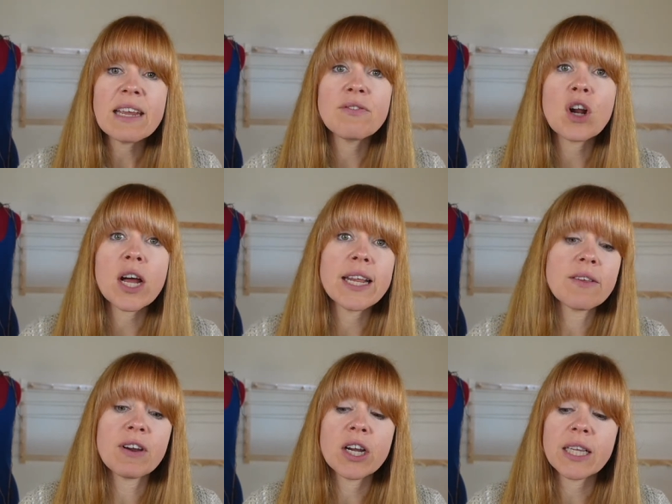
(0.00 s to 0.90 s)
And if not,
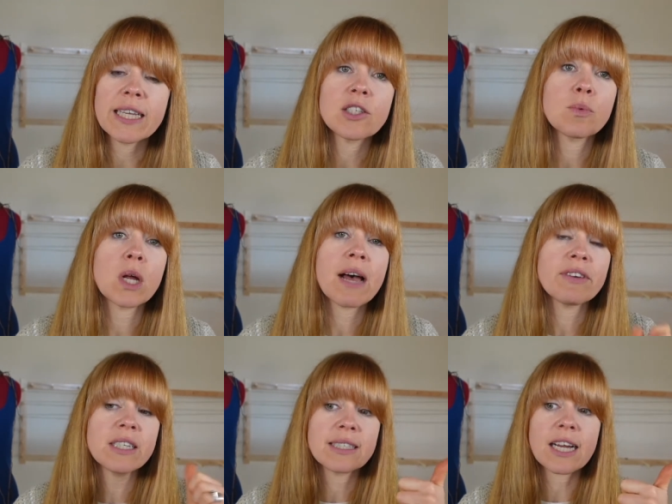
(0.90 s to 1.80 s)
at the very least, we'll
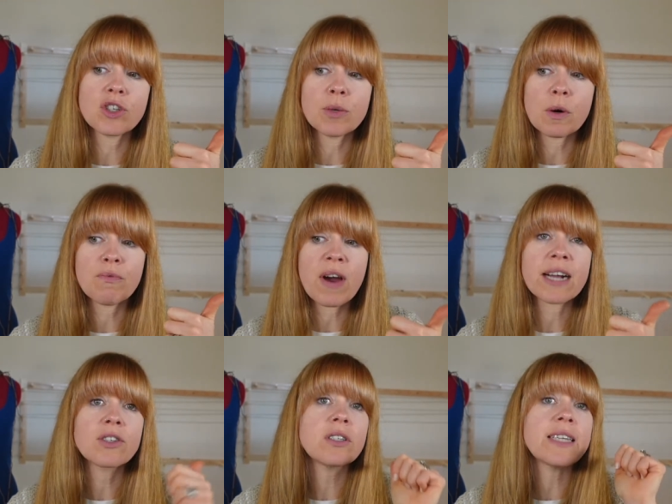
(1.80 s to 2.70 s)
have a discussion about
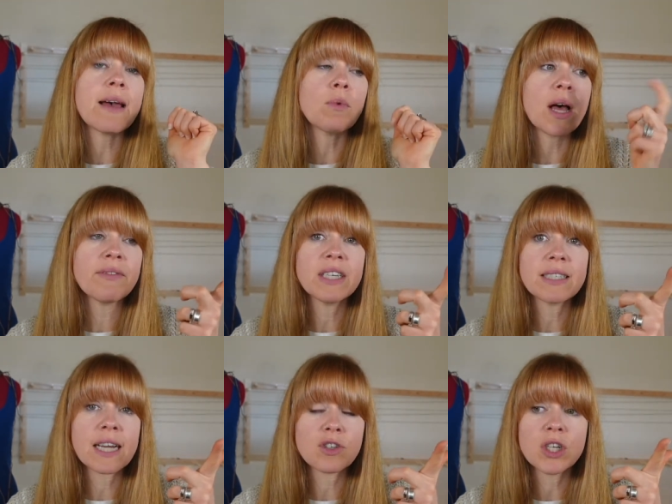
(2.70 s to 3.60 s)
fractals and we'll have a
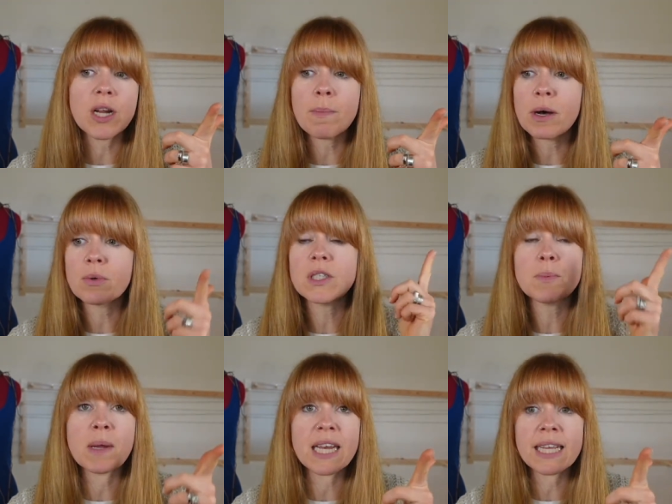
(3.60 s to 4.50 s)
discussion about
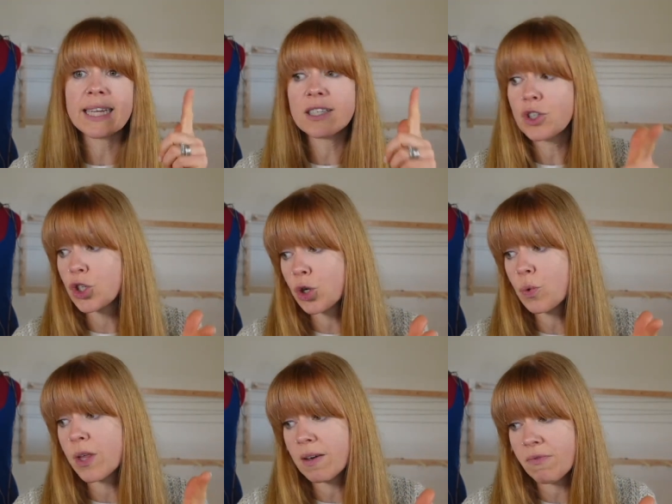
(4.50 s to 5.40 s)
spinning this
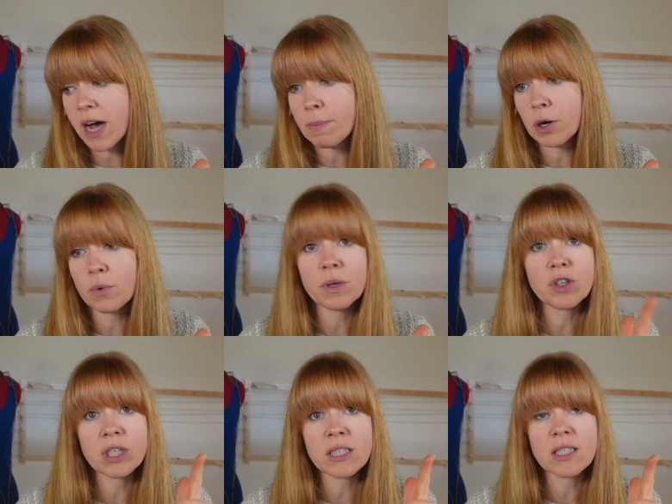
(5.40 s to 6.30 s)
toothy fiber,
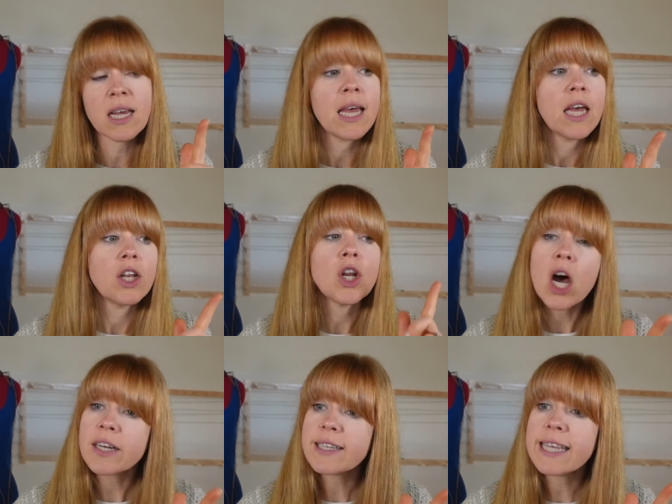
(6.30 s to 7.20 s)
which is
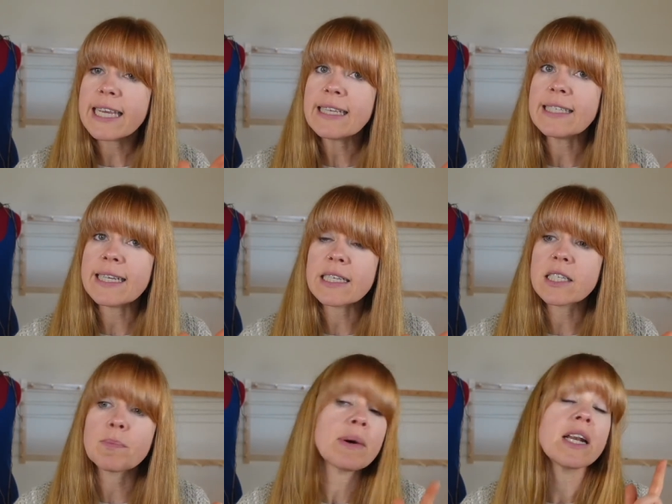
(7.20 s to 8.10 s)
not the
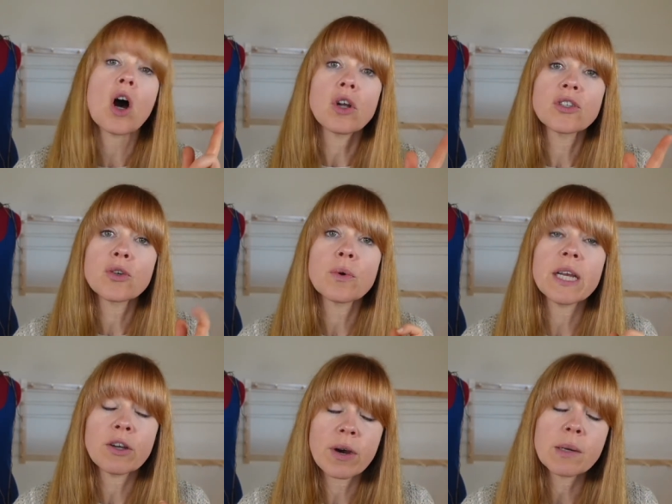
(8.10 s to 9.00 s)
easiest, but also
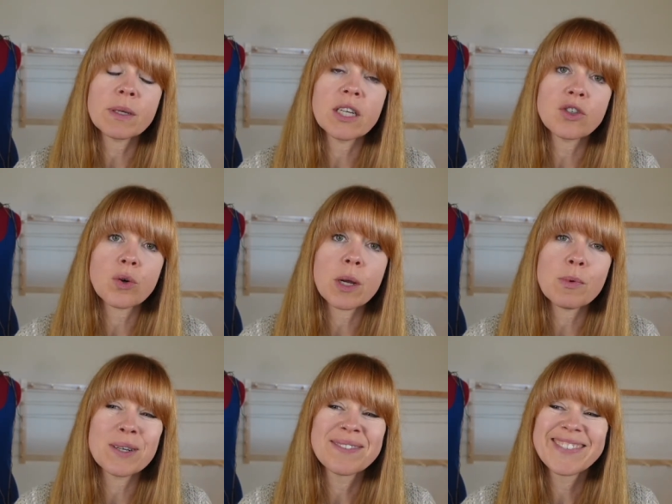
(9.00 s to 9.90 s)
incredibly
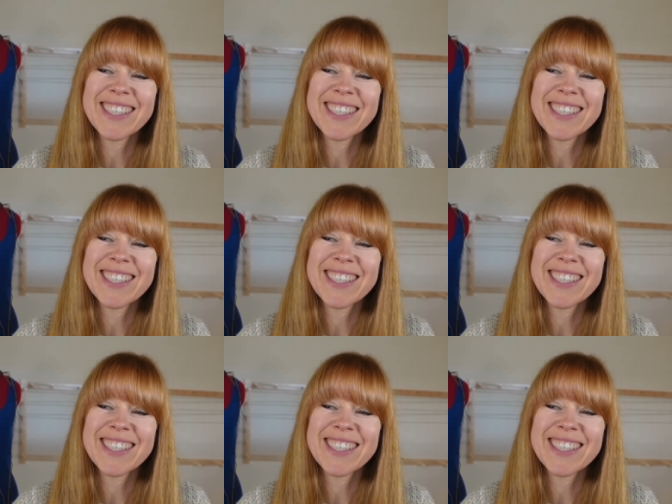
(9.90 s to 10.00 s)
enjoyable.